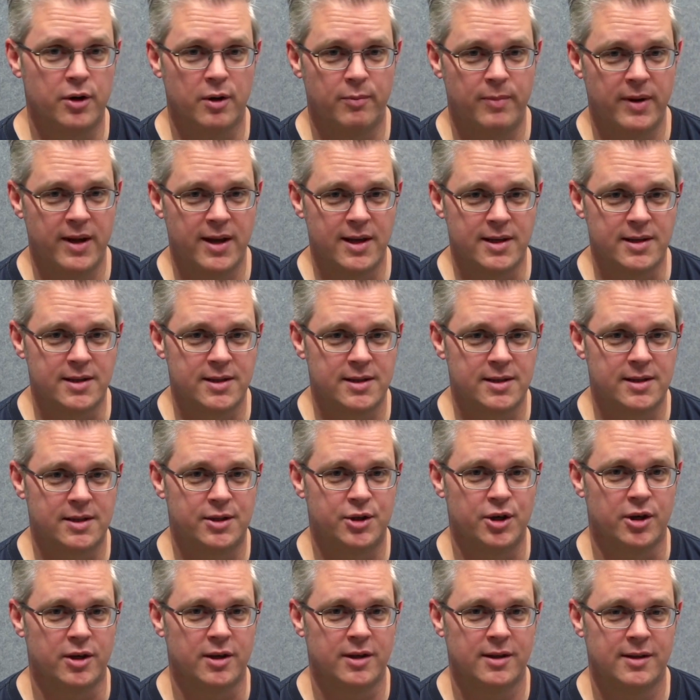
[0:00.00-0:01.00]
your beers,
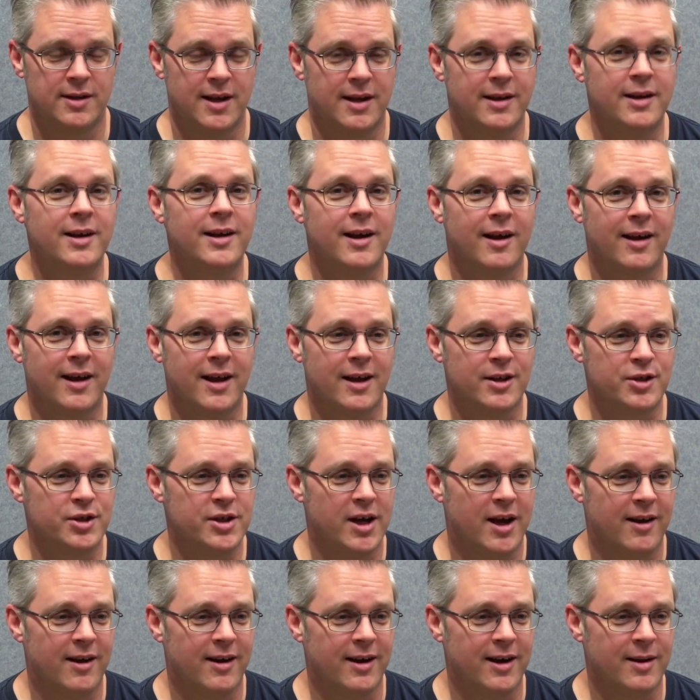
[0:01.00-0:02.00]
John, and then you don't get a
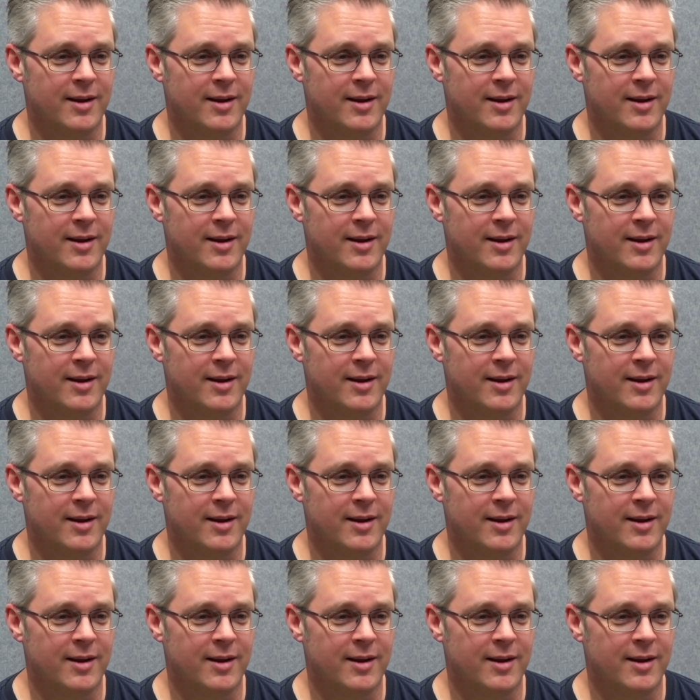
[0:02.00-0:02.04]
shout out.